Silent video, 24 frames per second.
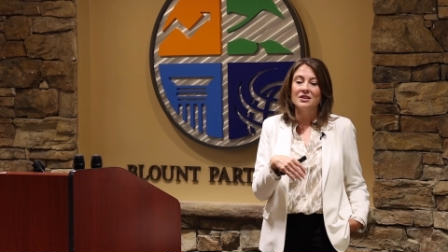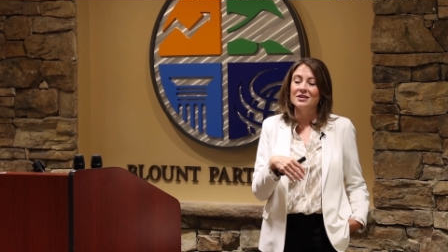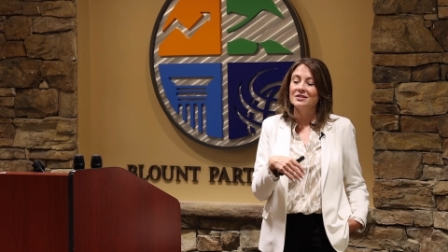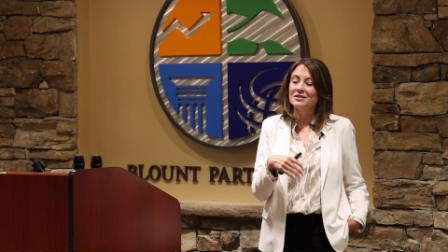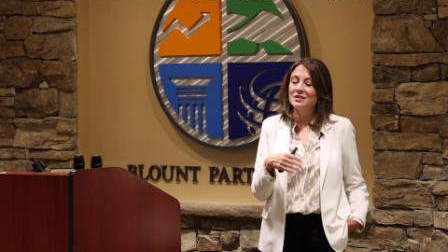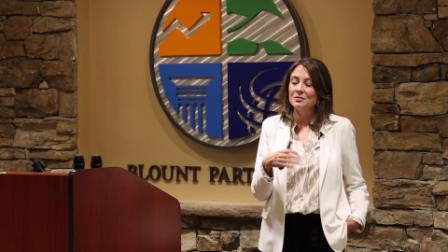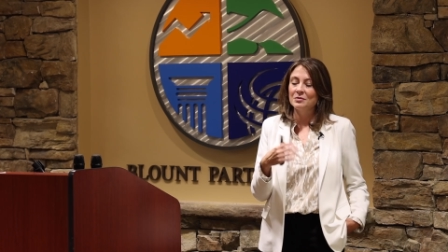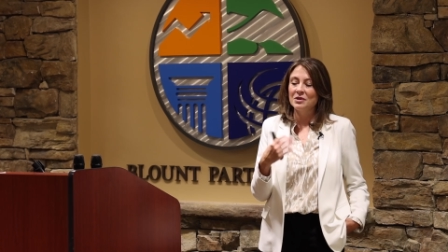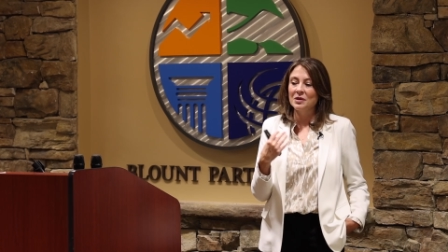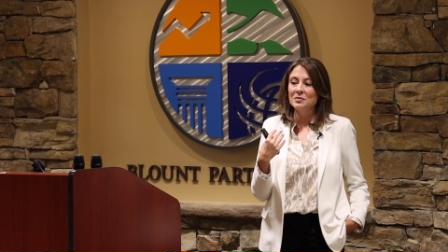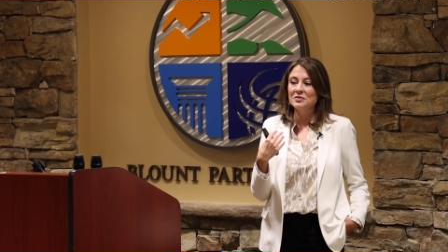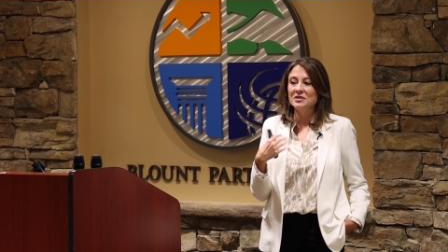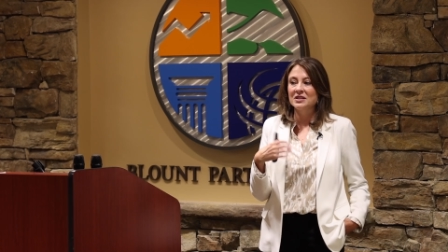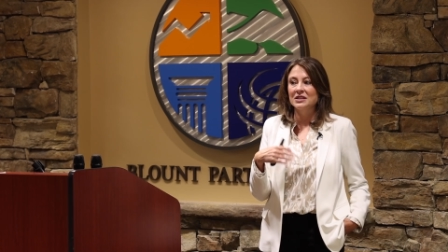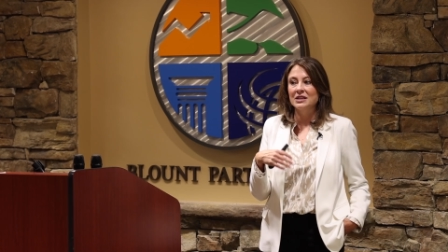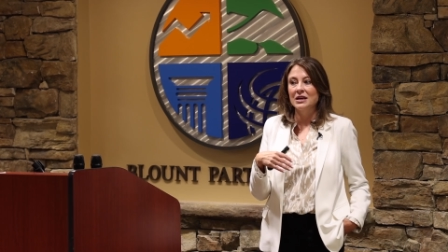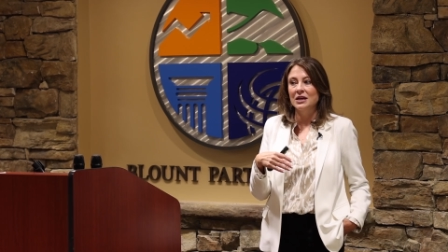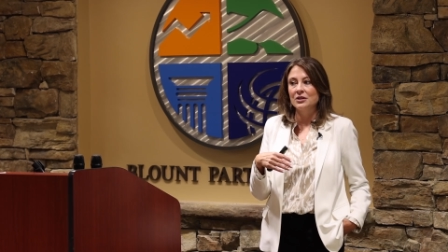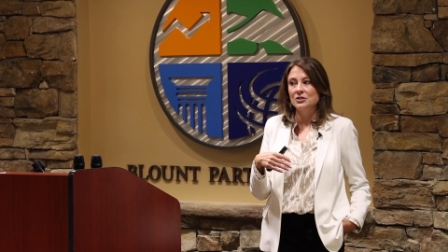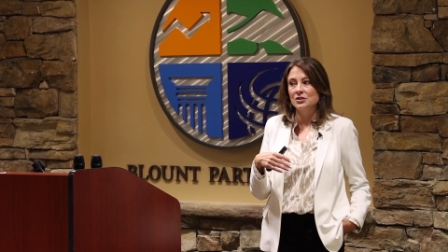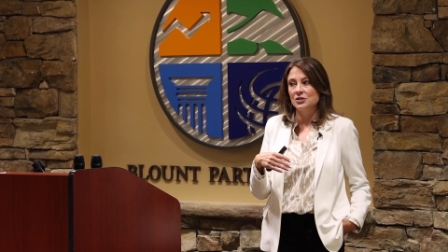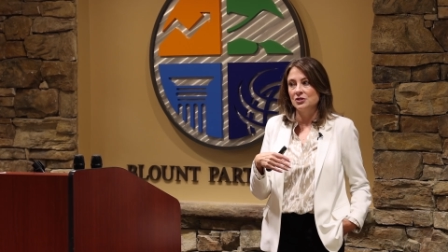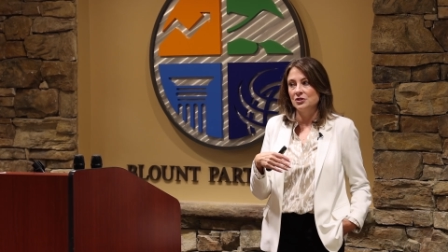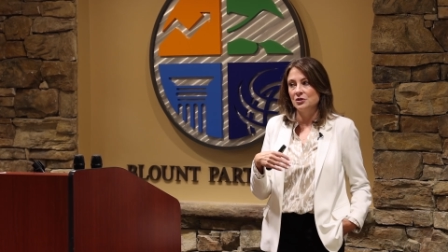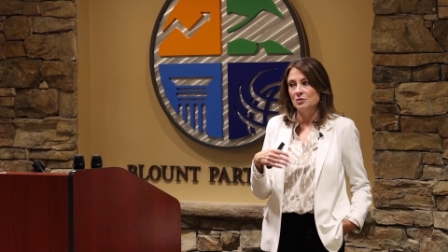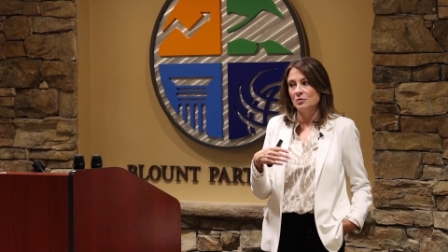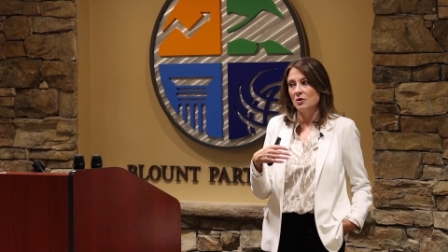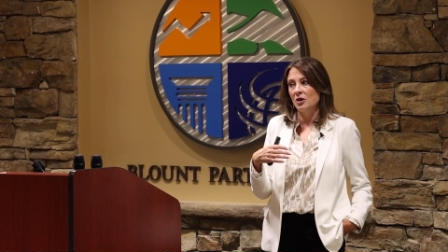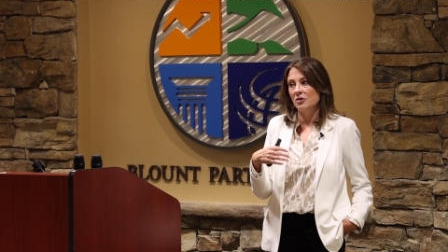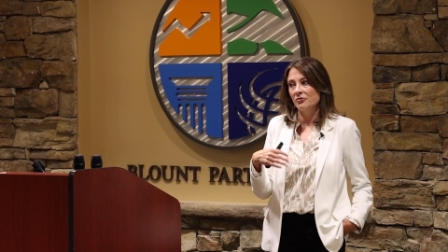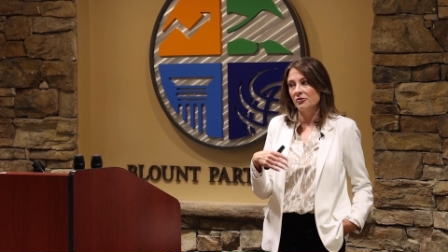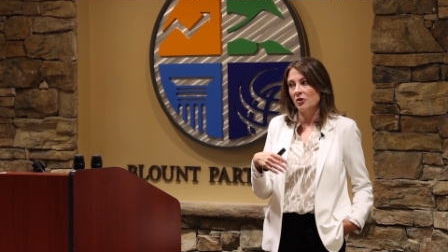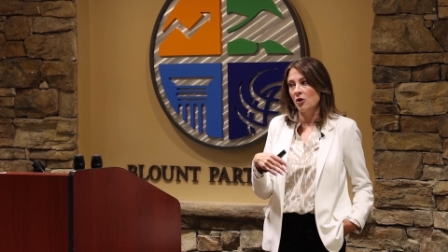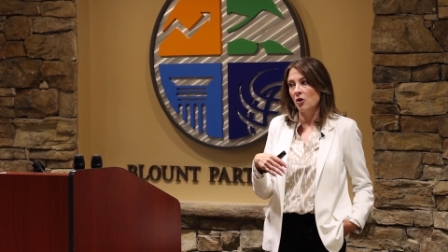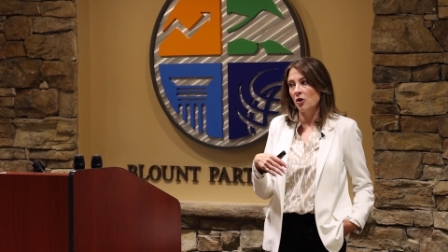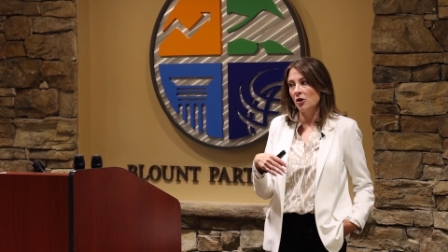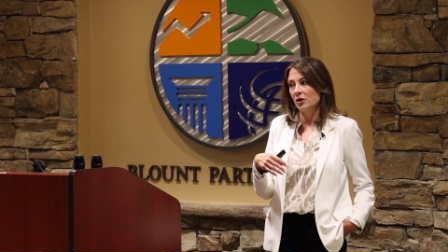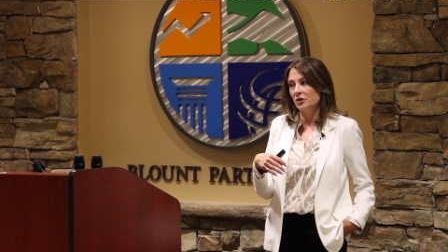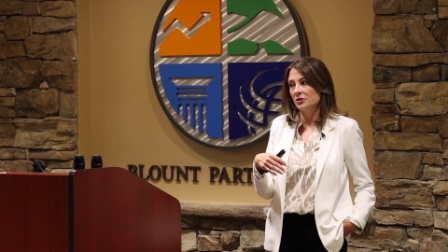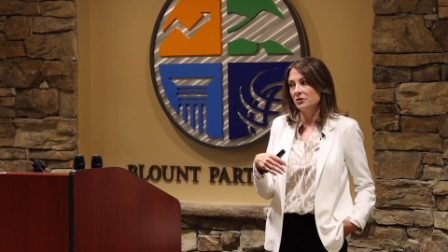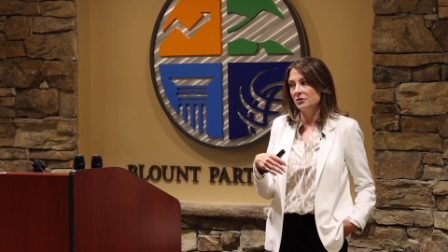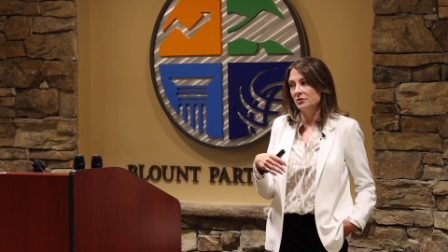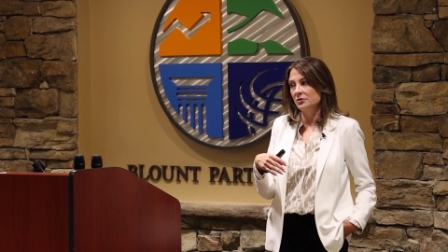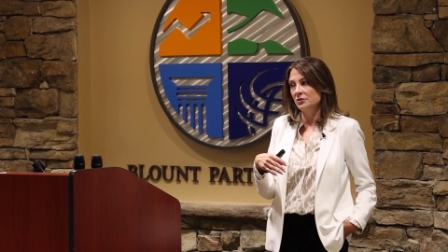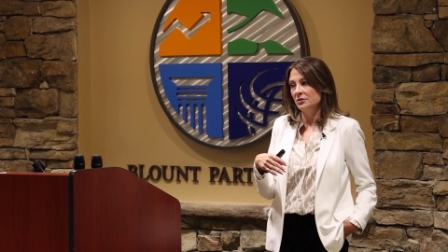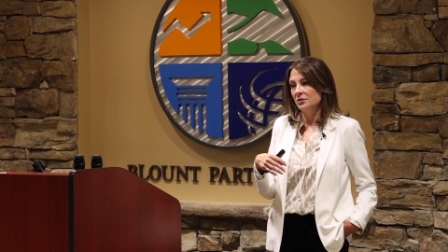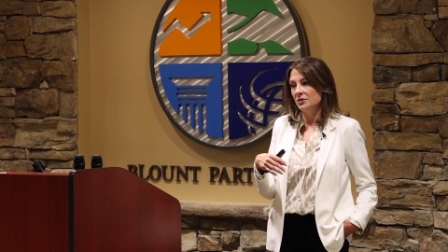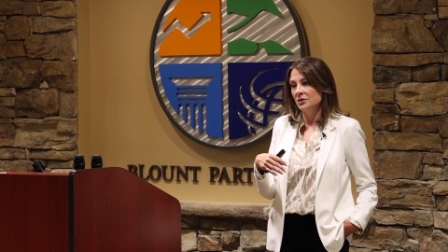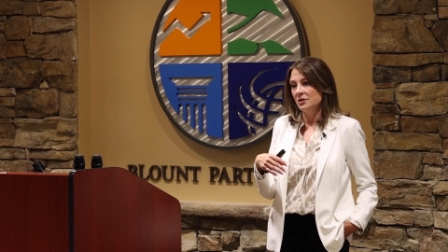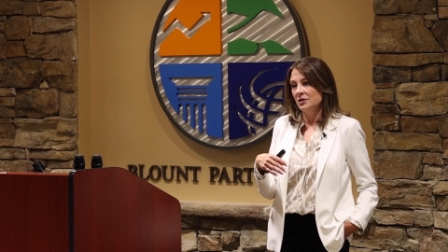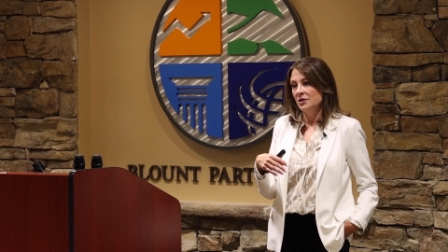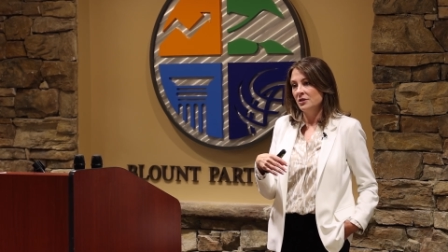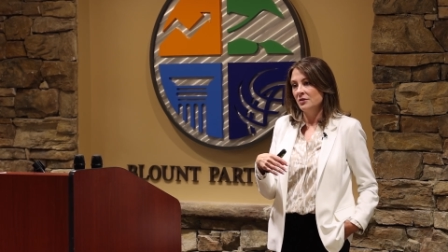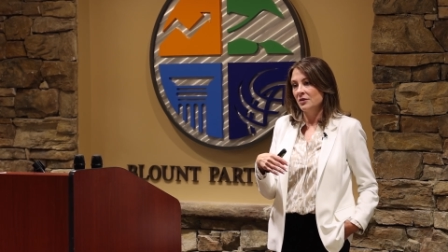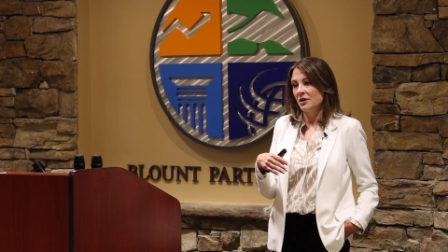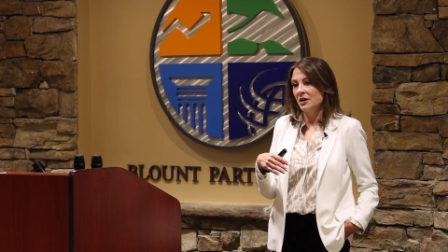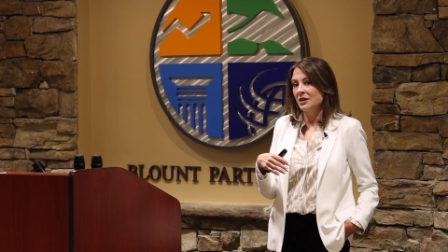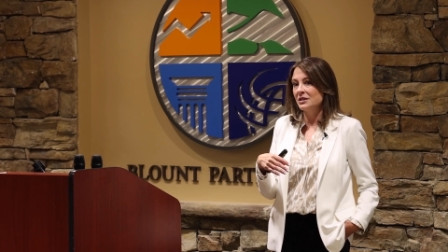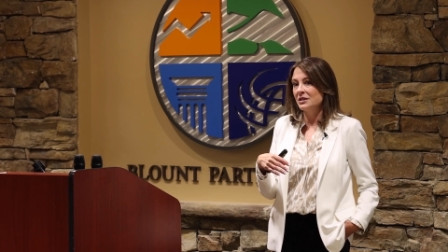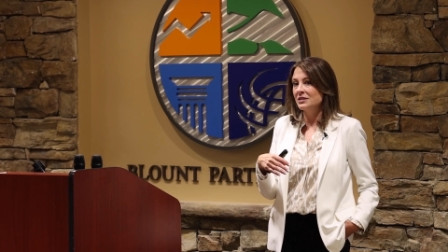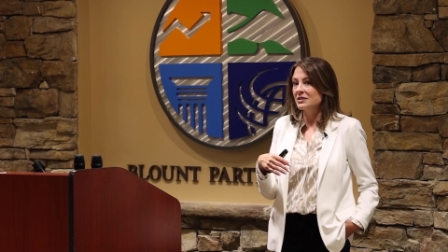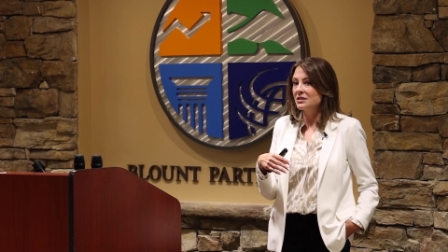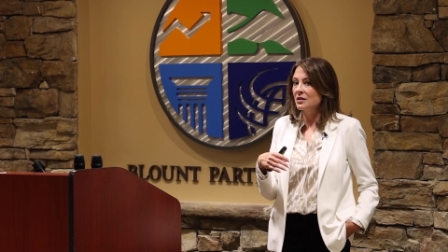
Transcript: and sometimes it catches you off guard, right?